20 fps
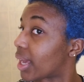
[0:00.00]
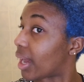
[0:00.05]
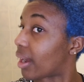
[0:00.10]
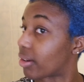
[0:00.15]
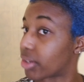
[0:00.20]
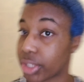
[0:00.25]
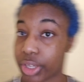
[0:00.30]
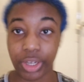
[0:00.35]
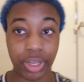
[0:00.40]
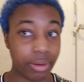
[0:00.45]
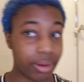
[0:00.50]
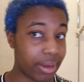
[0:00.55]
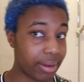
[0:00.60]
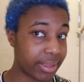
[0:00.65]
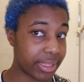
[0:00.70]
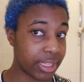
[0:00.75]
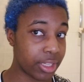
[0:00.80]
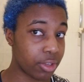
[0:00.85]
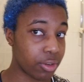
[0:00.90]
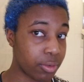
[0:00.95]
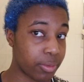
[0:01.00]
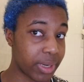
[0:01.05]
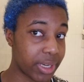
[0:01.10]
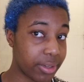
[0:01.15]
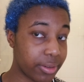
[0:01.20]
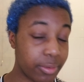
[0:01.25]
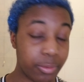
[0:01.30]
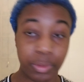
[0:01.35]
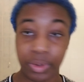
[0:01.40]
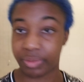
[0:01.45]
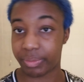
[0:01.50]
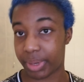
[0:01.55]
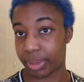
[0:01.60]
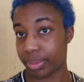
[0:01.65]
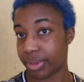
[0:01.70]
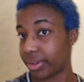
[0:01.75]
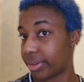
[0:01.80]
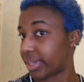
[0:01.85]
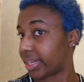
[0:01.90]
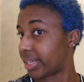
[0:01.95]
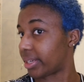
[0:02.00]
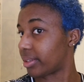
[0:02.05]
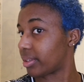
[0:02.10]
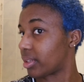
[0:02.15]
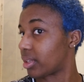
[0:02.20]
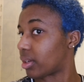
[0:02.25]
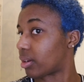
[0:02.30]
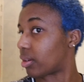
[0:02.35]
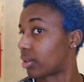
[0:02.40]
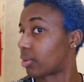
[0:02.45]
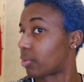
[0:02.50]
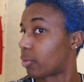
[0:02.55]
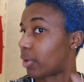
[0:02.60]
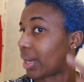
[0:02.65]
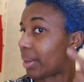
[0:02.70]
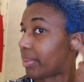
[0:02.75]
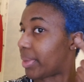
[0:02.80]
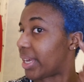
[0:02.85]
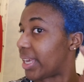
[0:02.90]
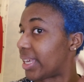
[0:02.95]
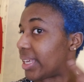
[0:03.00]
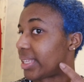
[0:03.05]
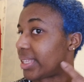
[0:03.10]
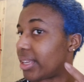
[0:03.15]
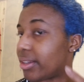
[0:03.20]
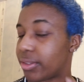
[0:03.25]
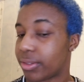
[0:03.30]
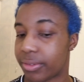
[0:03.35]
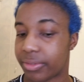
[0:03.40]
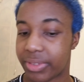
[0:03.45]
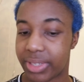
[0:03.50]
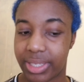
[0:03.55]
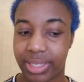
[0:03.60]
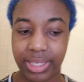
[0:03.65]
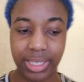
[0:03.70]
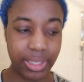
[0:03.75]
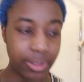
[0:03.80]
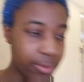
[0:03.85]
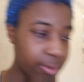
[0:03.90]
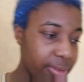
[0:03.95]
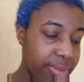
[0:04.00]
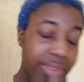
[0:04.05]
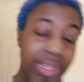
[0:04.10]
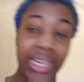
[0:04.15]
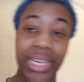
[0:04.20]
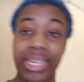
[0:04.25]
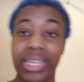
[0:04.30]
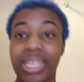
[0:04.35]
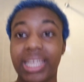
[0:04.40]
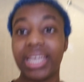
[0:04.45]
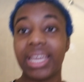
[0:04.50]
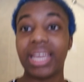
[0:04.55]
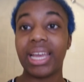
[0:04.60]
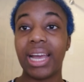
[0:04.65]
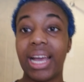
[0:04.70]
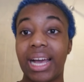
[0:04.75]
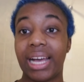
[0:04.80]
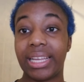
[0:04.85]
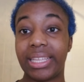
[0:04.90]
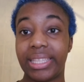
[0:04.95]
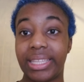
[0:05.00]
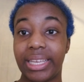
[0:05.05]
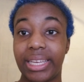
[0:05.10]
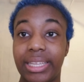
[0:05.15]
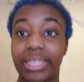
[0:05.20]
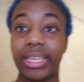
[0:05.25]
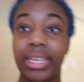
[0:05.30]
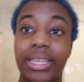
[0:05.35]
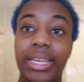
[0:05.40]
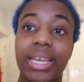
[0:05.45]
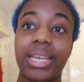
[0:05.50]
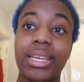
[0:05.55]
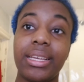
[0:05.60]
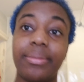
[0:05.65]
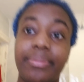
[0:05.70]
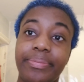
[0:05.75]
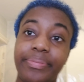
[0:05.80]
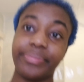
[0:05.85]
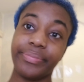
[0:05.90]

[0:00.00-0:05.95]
I'm gonna go out in a little while with my blue hair, wipe my hair down obviously and all of that, and then yeah,